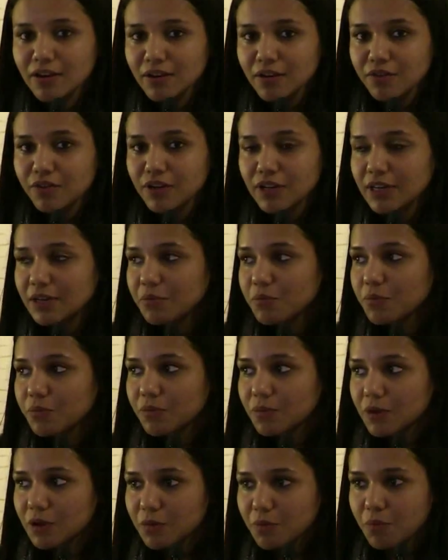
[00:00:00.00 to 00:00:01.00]
really
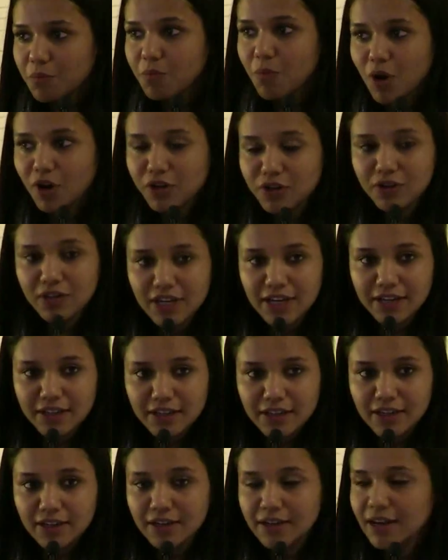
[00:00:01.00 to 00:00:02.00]

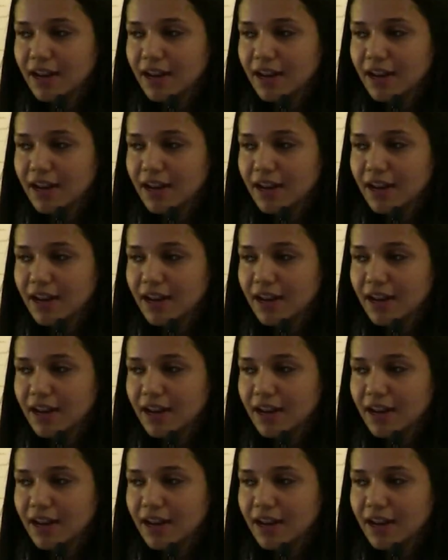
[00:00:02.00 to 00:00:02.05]
modulated,